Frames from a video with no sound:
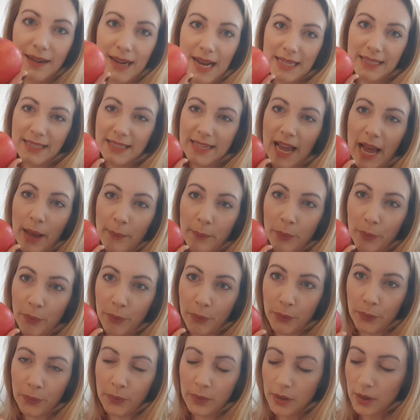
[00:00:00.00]
and an
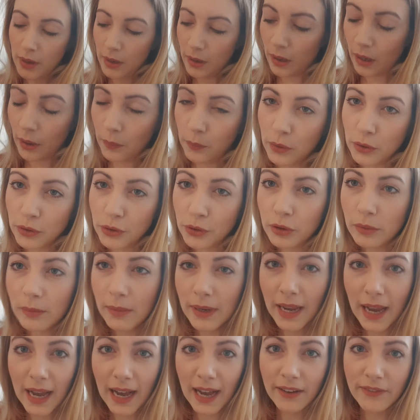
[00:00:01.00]
apple. I would
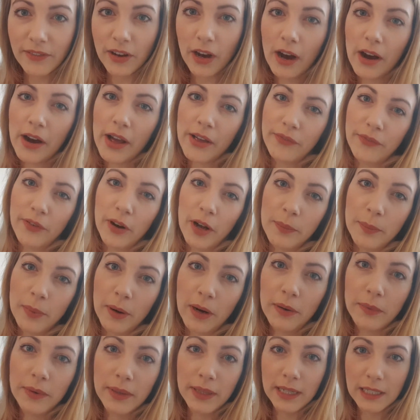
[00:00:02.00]
normally have a hi-fi
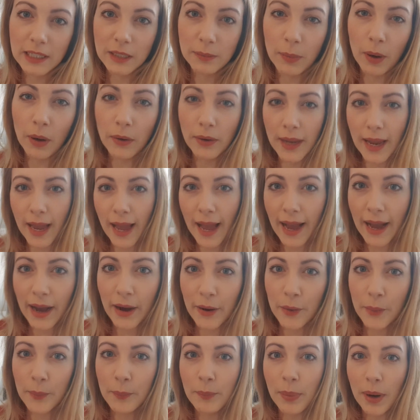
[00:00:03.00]
bar with it to bulk it
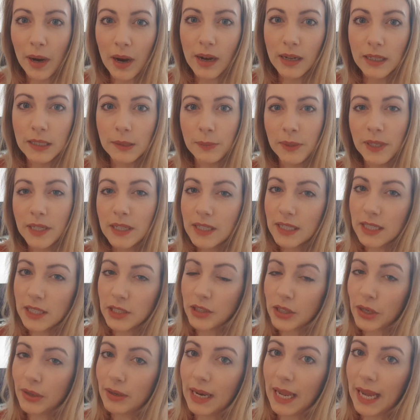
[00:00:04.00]
out, but because
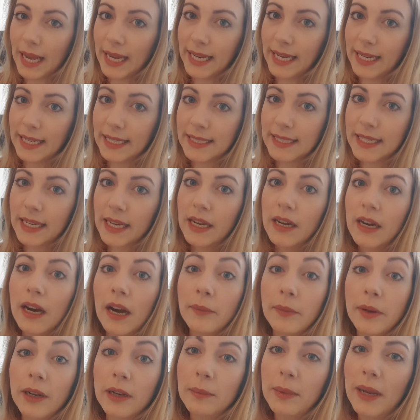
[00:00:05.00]
it's so late,
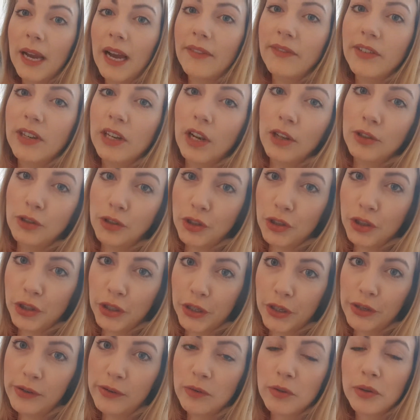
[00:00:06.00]
I'm gonna be having lunch
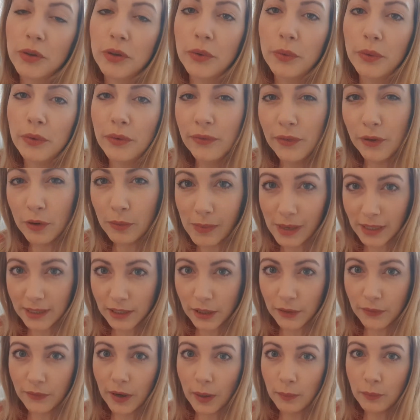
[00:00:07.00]
soon, so I don't wanna fill
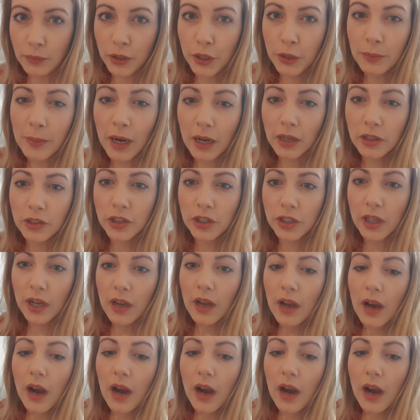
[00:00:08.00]
myself up too much.